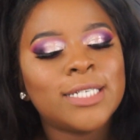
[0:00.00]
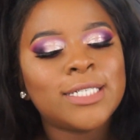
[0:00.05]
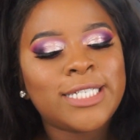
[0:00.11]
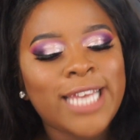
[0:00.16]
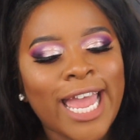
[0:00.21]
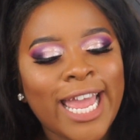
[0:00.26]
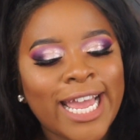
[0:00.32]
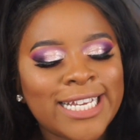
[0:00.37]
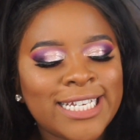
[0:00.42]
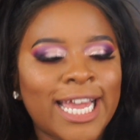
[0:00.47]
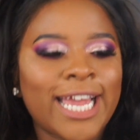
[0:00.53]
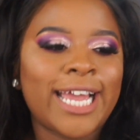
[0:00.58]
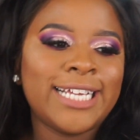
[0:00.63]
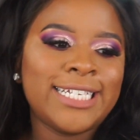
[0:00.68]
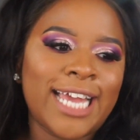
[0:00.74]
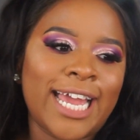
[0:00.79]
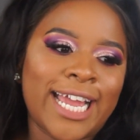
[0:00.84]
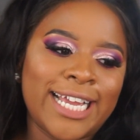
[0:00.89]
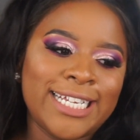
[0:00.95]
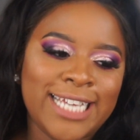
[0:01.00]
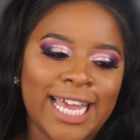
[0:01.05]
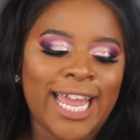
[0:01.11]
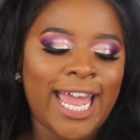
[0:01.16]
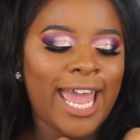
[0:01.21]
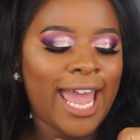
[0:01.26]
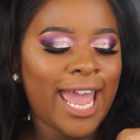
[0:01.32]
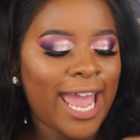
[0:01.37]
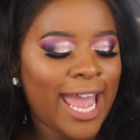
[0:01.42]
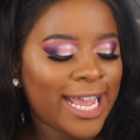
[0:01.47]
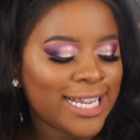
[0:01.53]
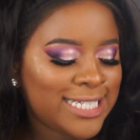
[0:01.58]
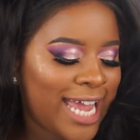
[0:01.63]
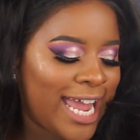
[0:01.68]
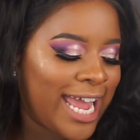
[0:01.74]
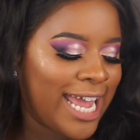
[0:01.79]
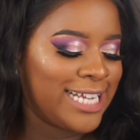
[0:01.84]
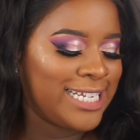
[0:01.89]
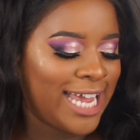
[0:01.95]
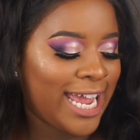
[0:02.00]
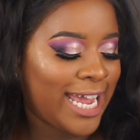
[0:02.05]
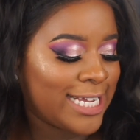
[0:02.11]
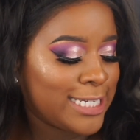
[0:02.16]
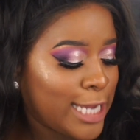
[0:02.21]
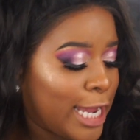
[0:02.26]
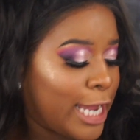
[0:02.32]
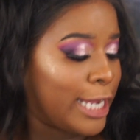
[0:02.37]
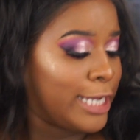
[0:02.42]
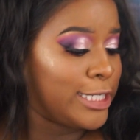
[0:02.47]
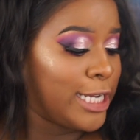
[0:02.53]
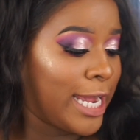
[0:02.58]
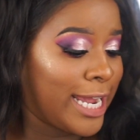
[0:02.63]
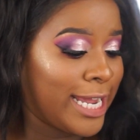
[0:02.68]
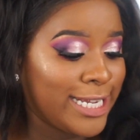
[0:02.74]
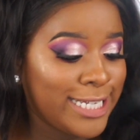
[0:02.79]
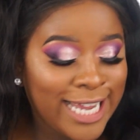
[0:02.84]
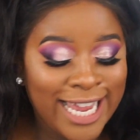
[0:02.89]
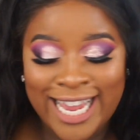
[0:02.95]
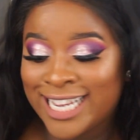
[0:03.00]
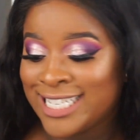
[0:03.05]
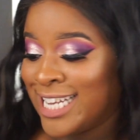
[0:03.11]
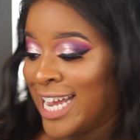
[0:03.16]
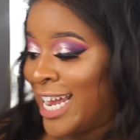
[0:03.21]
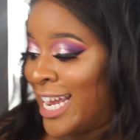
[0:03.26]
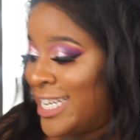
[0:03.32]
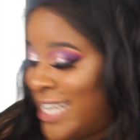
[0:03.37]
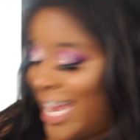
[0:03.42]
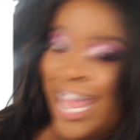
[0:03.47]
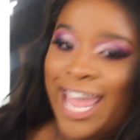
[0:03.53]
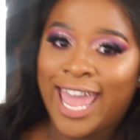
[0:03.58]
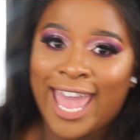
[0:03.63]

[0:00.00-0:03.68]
Jackie, Jackie, Jackie, Jackie, Jackie, Jackie, Jackie, Jackie, Jackie, Jackie, Jackie,